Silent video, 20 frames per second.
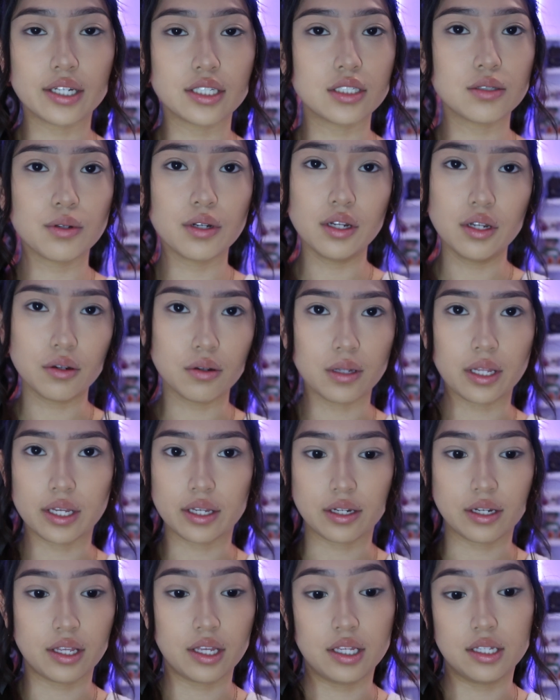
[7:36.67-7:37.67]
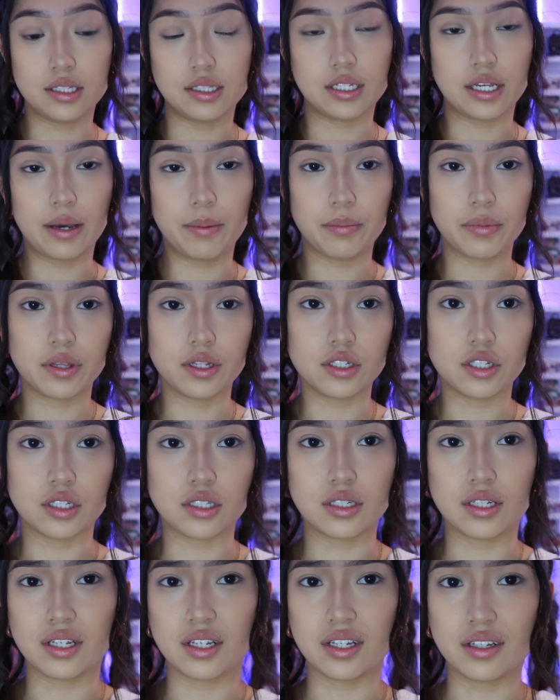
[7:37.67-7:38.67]
I just wanted to do like an in-depth,
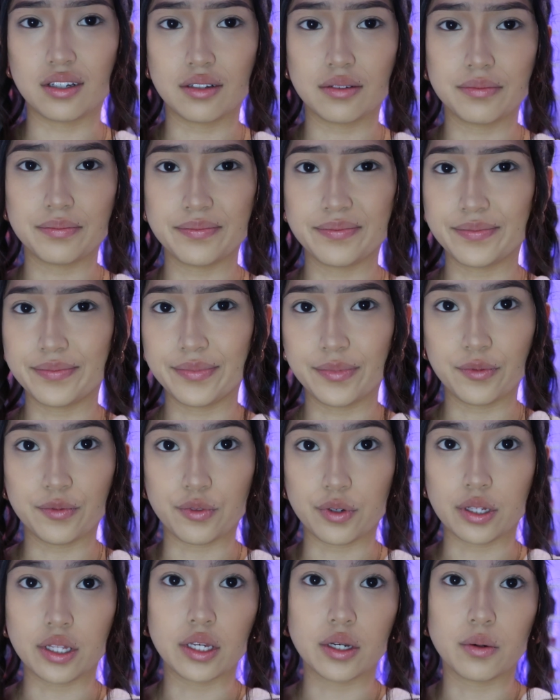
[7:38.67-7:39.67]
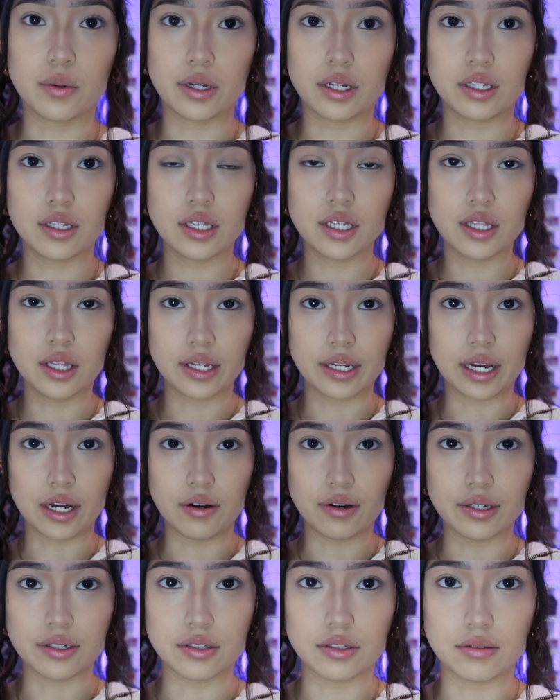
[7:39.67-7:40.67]
just like really quickly, like
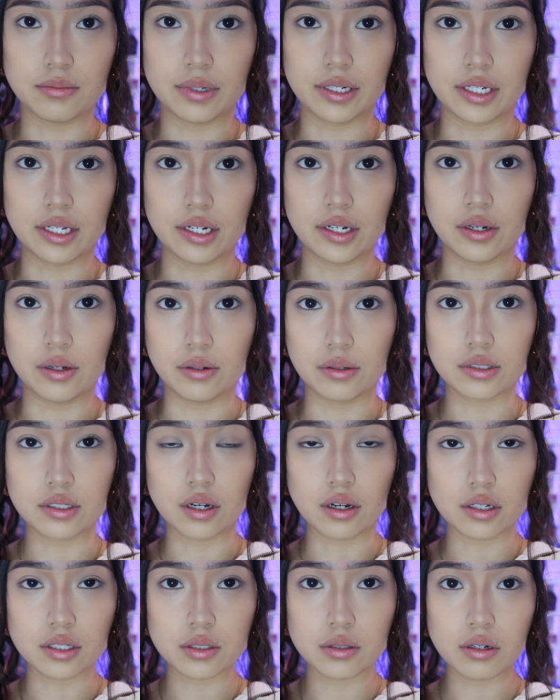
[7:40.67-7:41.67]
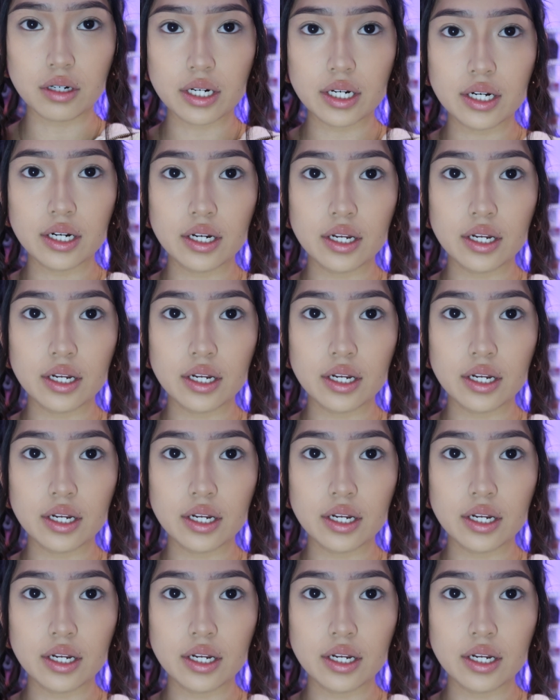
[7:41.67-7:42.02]
how I do my nose contour.